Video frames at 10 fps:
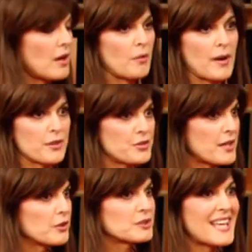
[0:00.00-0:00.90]
around the
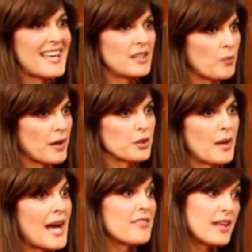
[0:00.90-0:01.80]
genitals, anywhere. So you,
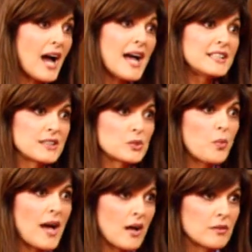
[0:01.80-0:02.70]
and the eyes as
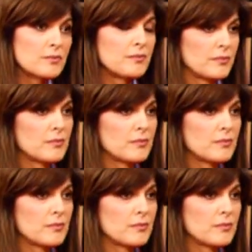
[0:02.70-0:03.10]
well. should you go to